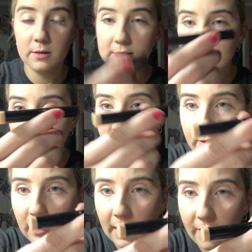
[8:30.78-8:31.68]
This
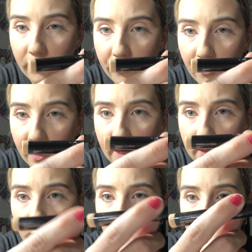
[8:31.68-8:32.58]
thing I got for free
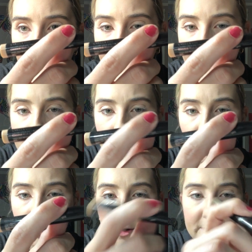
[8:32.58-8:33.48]
a while back. It's
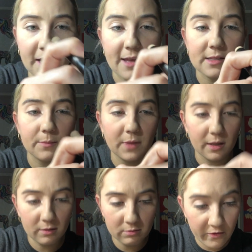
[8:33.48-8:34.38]
Laura Mercier something.